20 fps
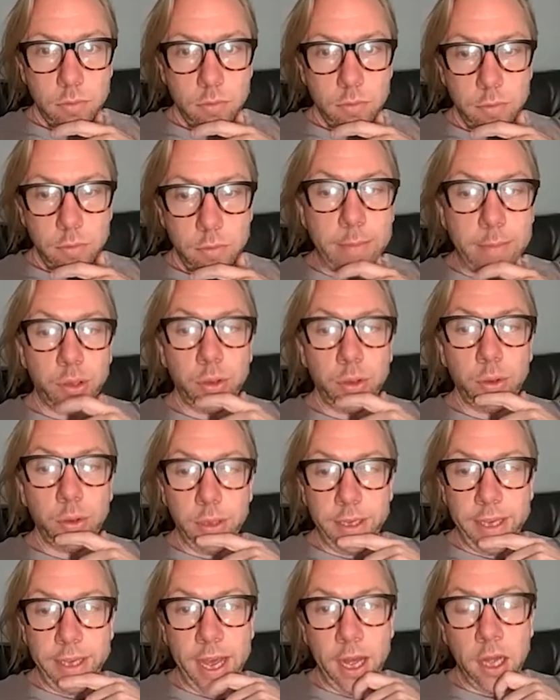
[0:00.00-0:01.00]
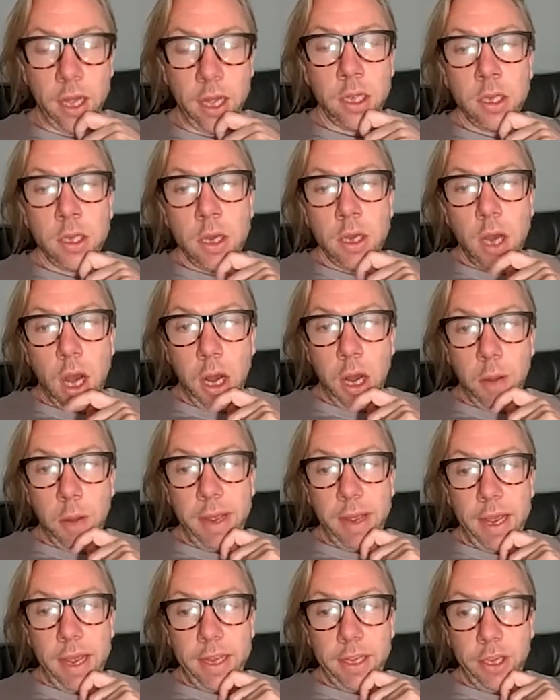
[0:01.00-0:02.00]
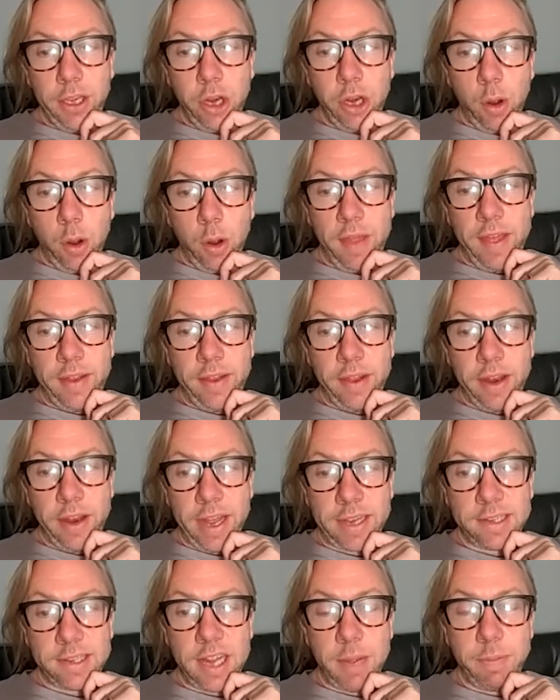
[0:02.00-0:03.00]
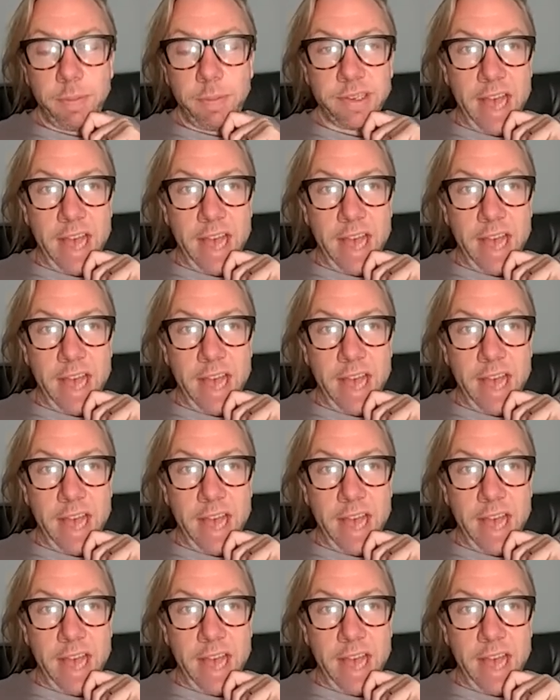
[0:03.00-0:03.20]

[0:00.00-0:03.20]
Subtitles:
Absolutely, yeah. And then the next step is